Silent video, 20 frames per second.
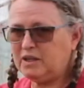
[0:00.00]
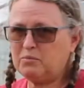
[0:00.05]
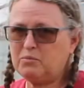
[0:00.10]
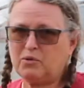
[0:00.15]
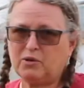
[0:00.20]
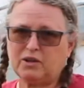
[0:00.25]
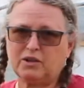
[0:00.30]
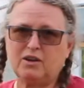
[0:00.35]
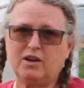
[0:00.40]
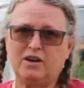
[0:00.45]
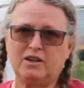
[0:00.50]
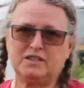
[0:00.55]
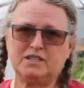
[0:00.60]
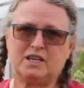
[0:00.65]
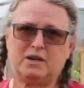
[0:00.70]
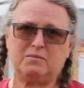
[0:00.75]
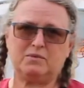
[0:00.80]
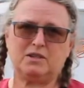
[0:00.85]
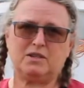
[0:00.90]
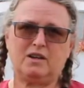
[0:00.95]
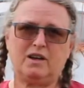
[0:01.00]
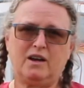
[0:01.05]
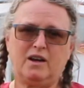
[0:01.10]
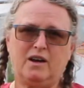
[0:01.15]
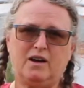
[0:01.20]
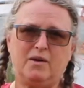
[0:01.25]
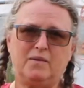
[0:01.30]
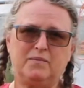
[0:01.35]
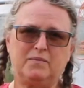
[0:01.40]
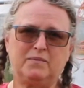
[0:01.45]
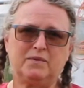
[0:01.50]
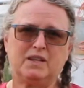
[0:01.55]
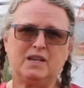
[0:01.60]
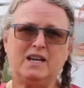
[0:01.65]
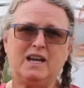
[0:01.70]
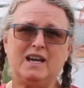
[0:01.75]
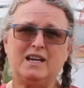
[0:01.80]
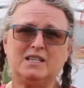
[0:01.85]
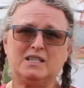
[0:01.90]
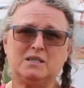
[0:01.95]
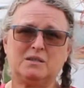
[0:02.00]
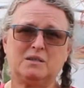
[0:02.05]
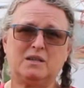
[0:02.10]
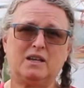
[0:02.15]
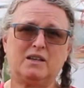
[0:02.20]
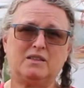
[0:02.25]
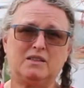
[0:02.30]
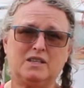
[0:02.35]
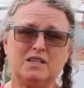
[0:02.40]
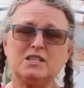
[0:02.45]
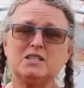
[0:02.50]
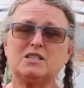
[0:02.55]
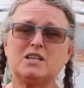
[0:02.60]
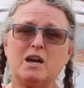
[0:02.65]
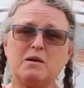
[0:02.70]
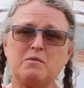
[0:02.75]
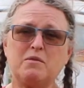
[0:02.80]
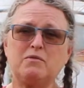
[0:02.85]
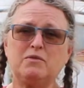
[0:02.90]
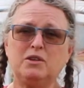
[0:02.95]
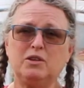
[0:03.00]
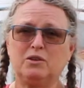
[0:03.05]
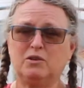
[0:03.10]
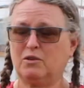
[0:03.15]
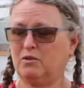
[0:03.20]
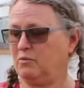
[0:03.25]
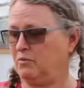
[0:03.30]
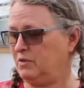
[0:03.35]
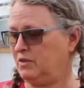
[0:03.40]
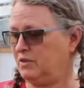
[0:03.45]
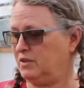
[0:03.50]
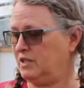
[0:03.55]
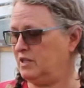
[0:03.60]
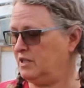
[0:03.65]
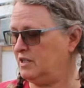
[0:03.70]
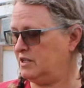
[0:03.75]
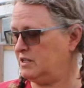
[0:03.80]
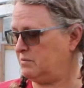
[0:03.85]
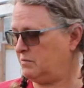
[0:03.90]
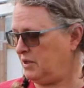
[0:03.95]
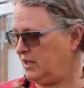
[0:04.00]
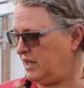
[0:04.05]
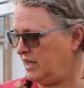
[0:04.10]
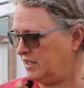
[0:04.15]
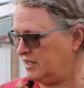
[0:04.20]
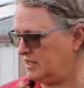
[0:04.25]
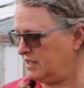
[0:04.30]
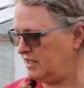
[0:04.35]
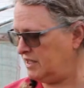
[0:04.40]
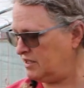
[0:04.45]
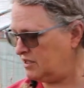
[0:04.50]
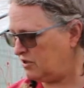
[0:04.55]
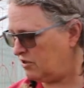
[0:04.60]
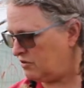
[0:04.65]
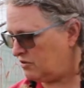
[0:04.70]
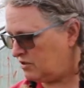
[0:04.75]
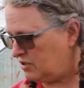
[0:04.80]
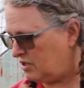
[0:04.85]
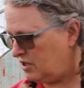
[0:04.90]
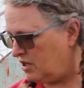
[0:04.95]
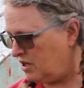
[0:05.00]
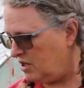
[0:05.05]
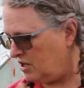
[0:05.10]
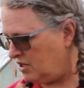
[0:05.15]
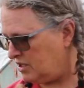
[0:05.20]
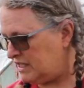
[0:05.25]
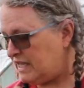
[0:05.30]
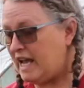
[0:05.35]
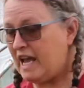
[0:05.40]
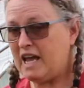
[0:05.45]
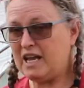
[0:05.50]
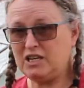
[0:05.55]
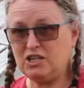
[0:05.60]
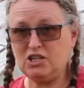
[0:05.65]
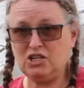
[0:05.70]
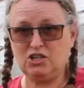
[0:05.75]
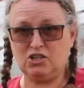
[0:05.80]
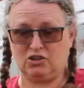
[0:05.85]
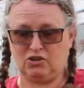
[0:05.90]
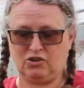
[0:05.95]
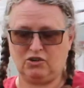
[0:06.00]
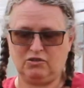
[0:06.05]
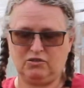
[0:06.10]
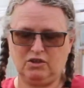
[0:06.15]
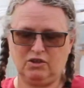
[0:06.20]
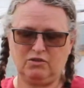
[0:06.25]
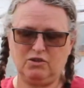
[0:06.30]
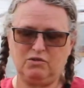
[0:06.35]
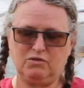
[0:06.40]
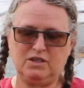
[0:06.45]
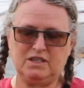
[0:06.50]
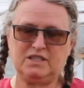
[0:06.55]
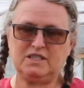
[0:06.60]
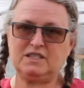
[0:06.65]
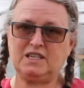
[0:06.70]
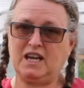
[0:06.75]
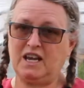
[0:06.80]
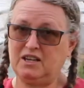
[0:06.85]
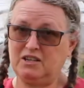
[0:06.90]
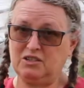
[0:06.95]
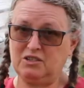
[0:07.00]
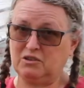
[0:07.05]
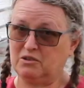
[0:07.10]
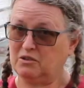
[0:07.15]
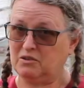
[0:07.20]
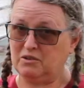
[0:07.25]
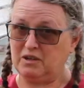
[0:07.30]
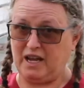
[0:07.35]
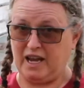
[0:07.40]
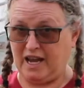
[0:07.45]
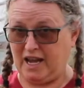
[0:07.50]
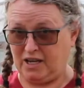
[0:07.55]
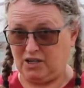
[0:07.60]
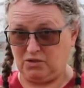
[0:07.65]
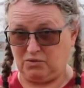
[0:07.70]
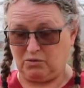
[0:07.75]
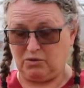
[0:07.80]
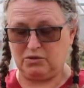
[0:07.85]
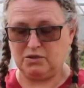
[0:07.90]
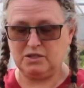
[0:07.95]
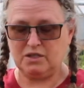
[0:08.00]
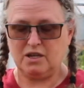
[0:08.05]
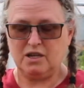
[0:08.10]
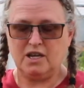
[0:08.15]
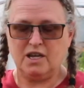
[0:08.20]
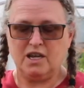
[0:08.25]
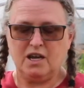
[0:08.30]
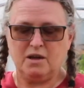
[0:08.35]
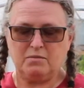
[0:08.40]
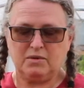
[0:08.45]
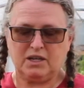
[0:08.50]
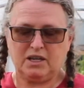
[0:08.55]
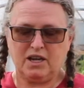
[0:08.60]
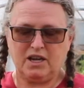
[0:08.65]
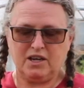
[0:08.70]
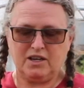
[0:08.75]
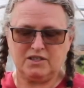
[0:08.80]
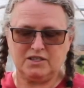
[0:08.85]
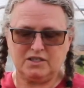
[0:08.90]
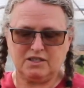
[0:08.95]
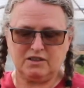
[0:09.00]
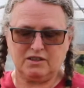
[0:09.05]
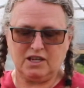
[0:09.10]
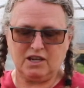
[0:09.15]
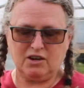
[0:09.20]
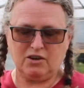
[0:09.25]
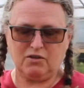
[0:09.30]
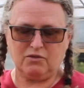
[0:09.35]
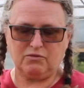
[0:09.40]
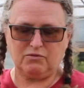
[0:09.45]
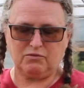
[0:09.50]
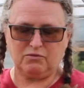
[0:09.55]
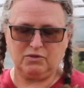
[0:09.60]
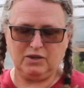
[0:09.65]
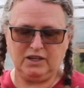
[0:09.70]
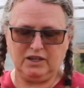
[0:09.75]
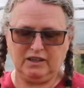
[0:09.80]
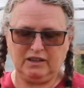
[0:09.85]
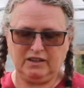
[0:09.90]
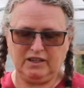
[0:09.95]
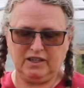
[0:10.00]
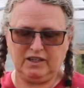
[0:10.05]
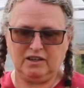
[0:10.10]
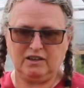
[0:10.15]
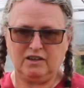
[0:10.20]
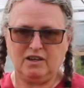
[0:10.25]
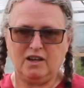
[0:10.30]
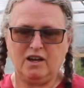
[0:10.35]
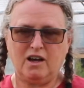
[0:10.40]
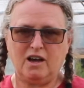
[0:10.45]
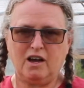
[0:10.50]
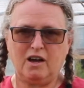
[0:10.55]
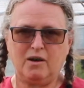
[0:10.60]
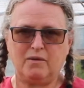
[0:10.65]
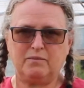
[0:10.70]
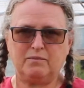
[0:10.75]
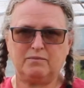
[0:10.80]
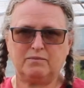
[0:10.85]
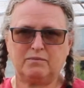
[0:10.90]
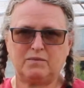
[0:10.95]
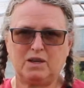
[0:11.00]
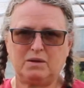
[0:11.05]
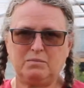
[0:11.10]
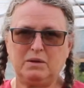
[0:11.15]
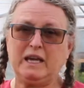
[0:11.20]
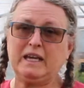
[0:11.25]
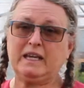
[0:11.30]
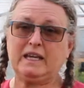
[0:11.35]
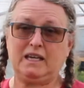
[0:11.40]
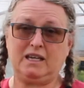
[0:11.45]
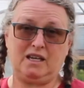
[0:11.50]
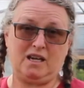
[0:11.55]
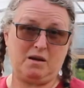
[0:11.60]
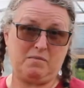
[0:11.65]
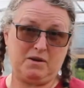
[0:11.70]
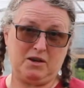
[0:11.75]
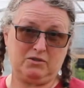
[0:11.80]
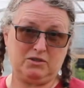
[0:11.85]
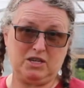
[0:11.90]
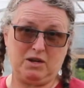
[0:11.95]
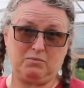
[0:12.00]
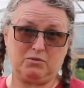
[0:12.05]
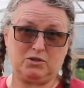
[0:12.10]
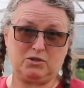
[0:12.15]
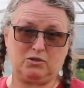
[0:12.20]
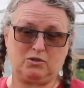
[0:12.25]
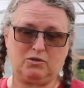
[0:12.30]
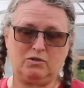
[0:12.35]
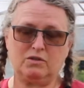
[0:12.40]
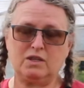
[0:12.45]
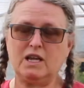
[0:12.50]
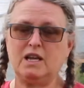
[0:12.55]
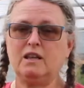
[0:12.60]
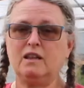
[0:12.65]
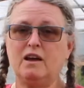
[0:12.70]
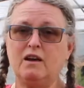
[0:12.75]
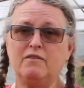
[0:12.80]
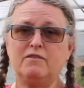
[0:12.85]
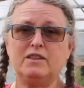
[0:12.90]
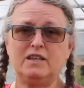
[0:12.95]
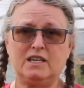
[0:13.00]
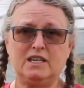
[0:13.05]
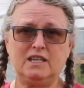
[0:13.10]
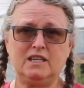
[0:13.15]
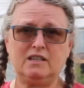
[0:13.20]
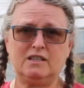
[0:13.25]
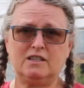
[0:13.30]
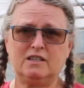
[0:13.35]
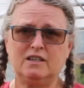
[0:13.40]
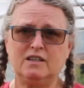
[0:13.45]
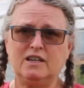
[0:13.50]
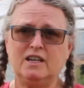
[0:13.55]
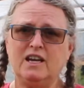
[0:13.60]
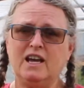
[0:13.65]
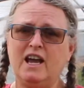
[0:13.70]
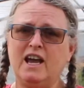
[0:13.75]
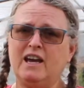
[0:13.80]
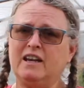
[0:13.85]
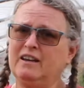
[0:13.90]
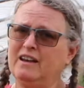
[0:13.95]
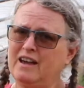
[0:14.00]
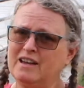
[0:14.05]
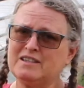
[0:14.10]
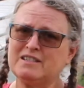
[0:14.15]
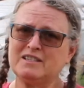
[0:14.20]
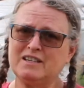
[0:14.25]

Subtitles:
important concept at this time of year with these plants. These are tender. They're known as tender annuals because they're really picky about temperature. They love the heat, and last